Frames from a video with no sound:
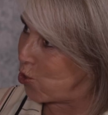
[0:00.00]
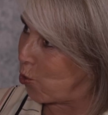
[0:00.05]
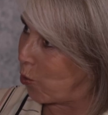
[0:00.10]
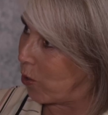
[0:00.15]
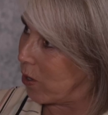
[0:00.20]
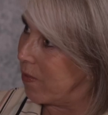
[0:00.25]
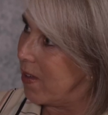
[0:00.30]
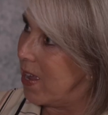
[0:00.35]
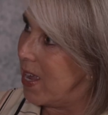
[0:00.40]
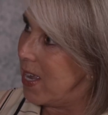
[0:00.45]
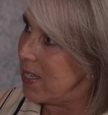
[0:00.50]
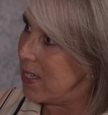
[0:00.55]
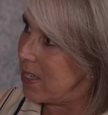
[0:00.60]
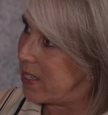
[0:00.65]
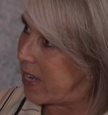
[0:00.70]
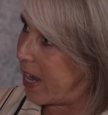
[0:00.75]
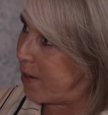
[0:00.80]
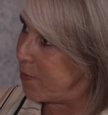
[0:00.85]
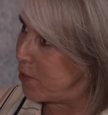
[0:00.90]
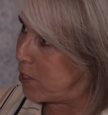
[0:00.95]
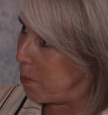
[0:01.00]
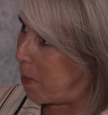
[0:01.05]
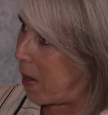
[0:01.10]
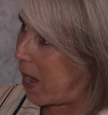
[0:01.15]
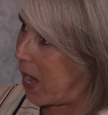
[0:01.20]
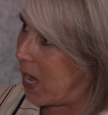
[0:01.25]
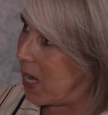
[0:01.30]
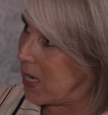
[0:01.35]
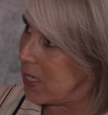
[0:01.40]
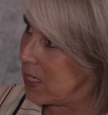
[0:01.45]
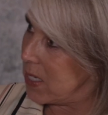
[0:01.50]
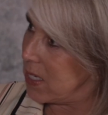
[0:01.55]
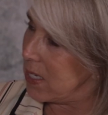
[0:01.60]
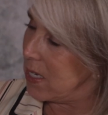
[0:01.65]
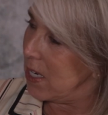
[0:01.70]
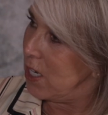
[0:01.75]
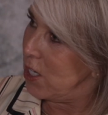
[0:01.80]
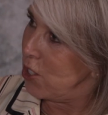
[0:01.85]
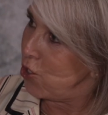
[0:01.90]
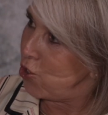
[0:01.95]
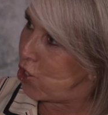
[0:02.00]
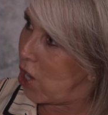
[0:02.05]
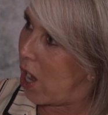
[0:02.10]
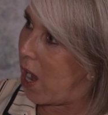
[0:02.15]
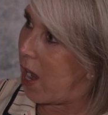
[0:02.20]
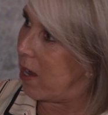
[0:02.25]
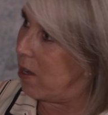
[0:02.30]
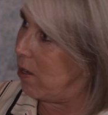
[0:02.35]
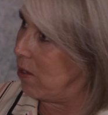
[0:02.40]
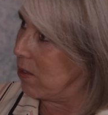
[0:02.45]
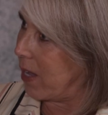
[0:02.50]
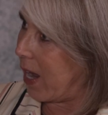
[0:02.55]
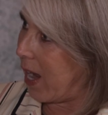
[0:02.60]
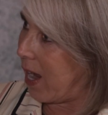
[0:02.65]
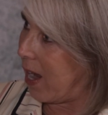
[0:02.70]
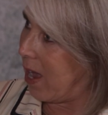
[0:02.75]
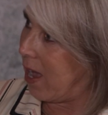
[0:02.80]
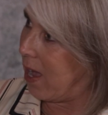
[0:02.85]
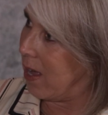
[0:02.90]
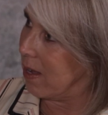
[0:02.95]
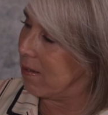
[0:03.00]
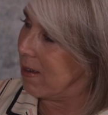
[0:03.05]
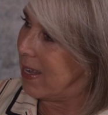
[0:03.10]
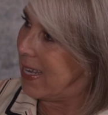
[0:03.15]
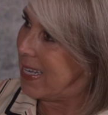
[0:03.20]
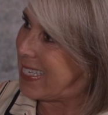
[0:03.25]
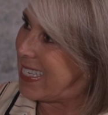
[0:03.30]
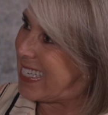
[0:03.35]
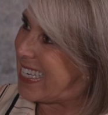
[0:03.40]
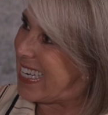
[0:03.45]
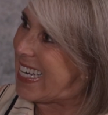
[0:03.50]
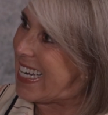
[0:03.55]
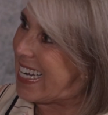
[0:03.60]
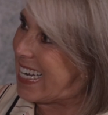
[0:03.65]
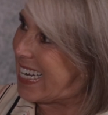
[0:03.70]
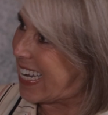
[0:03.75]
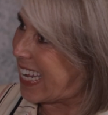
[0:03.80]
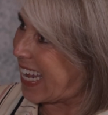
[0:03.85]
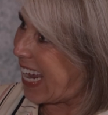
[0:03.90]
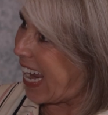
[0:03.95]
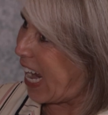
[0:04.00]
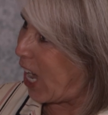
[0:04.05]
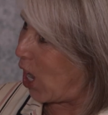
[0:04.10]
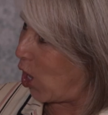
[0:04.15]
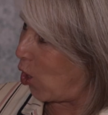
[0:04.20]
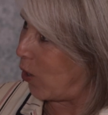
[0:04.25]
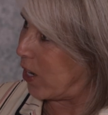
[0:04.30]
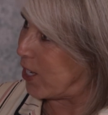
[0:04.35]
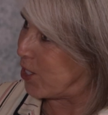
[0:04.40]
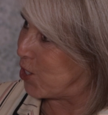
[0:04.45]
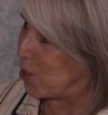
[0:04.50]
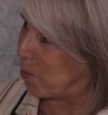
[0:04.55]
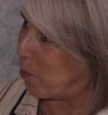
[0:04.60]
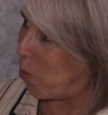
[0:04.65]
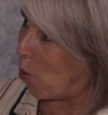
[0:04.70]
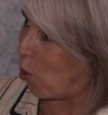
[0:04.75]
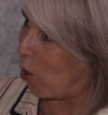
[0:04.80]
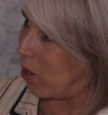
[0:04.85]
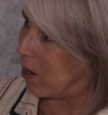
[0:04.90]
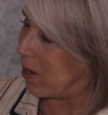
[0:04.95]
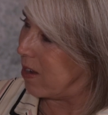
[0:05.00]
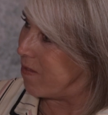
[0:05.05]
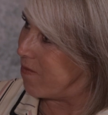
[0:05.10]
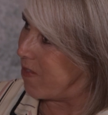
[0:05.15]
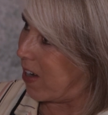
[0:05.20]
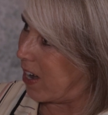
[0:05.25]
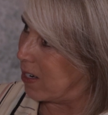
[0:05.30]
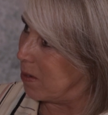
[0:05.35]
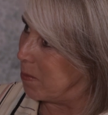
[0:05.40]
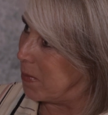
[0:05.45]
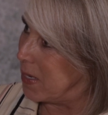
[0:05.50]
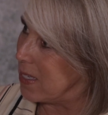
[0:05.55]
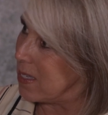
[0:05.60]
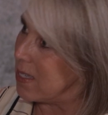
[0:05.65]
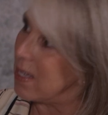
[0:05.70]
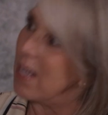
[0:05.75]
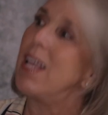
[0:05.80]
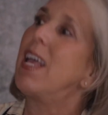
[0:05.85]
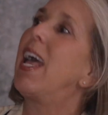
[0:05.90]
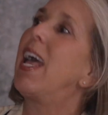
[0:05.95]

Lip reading: sort of safe space, child and teen care and support environments,